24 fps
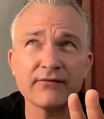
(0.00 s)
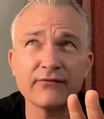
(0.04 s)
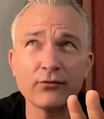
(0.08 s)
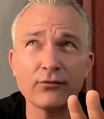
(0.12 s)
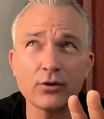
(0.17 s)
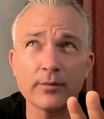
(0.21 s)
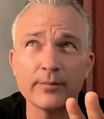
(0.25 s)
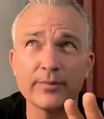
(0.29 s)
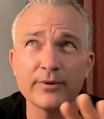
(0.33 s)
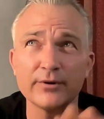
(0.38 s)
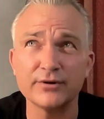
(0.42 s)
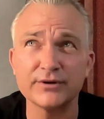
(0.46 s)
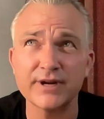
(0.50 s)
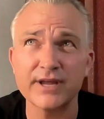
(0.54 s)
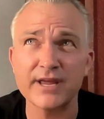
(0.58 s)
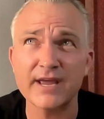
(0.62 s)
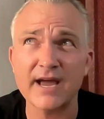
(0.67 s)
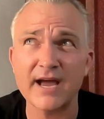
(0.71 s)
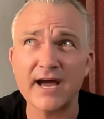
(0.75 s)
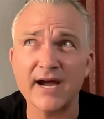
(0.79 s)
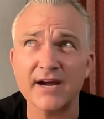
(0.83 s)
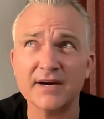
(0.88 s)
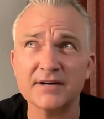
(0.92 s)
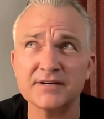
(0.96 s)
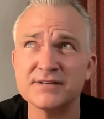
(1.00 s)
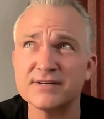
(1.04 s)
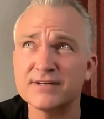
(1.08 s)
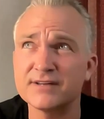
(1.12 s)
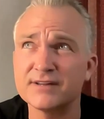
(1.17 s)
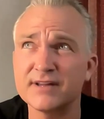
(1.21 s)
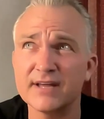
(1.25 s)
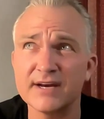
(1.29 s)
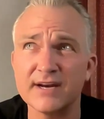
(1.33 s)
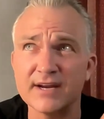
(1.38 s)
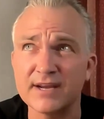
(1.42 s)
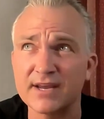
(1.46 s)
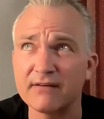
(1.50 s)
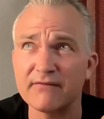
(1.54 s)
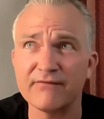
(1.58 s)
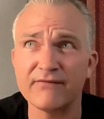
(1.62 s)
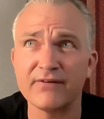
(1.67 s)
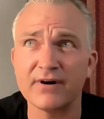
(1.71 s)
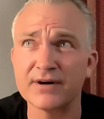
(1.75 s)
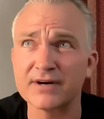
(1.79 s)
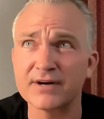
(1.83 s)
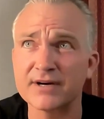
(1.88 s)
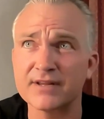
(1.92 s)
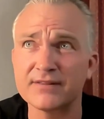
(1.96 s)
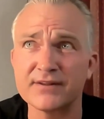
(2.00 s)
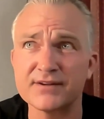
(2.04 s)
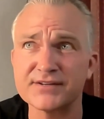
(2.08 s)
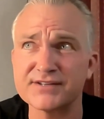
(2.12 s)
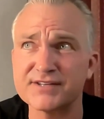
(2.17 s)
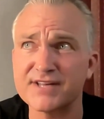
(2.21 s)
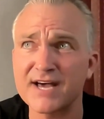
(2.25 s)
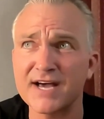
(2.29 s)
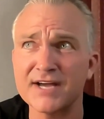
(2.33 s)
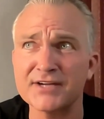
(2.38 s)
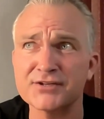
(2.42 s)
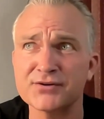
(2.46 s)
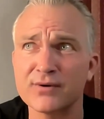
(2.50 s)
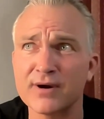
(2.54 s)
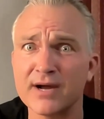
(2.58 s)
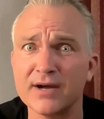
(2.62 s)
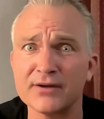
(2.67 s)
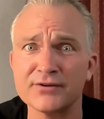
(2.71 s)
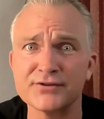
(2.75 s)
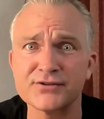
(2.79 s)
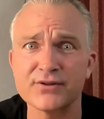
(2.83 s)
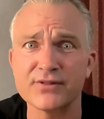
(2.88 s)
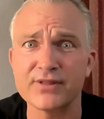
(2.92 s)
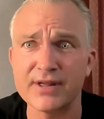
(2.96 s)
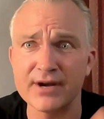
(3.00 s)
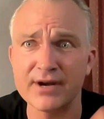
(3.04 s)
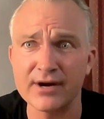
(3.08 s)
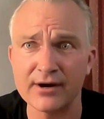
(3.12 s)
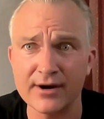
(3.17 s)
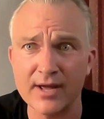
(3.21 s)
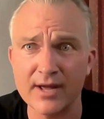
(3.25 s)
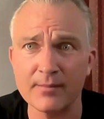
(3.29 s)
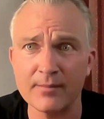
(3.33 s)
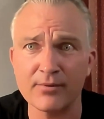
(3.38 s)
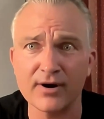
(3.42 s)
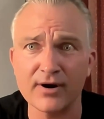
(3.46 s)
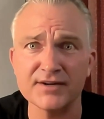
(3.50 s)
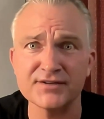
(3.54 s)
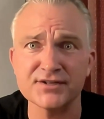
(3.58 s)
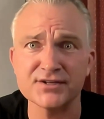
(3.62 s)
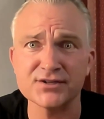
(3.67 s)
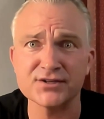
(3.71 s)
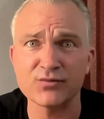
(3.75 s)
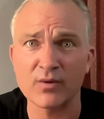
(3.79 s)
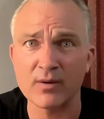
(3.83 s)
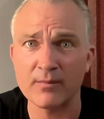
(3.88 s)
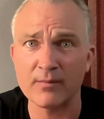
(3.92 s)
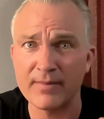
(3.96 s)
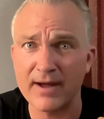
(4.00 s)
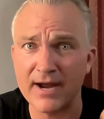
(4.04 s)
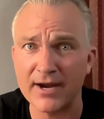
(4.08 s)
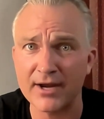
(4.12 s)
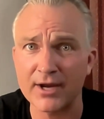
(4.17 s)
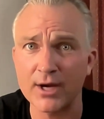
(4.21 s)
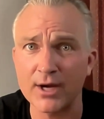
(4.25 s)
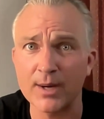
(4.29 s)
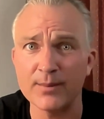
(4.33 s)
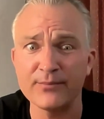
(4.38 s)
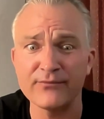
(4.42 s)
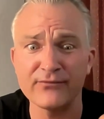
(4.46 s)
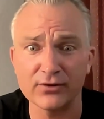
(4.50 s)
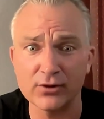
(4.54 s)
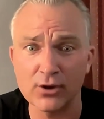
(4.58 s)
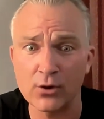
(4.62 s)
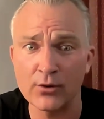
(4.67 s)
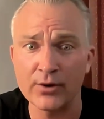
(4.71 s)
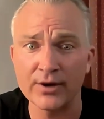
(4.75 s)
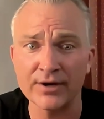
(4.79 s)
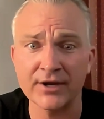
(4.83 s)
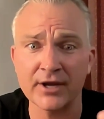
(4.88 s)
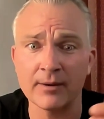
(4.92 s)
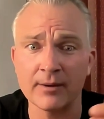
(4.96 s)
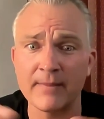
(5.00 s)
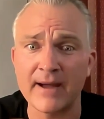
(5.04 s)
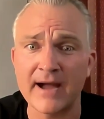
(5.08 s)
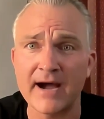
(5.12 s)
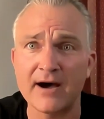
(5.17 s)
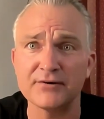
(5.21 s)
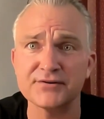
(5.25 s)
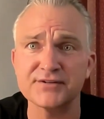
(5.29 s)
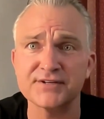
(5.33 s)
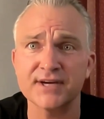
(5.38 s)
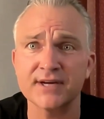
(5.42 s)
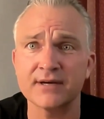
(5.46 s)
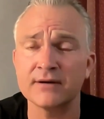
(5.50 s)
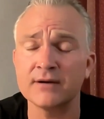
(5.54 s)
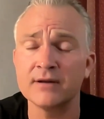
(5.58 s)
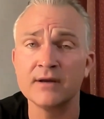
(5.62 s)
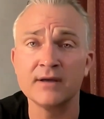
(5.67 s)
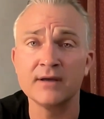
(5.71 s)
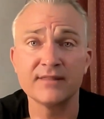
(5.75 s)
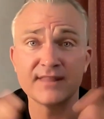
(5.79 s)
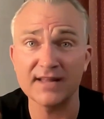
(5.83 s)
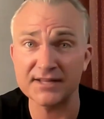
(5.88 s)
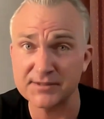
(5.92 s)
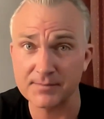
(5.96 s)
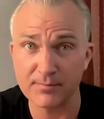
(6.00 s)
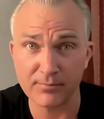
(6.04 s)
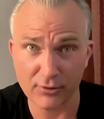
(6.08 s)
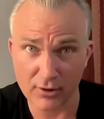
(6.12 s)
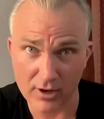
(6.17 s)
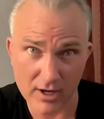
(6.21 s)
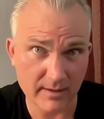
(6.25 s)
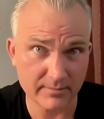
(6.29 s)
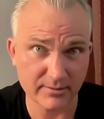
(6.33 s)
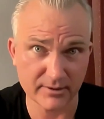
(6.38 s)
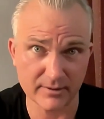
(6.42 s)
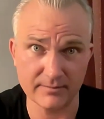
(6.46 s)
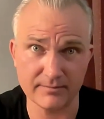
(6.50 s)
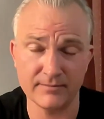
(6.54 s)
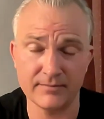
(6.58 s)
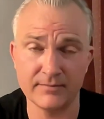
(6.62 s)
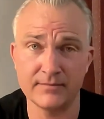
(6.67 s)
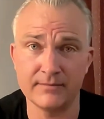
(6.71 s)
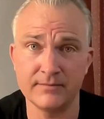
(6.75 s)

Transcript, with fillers: Affordability Act, they didn't get funding this last round, so the internet prices went back up for low-income housing. That's a problem.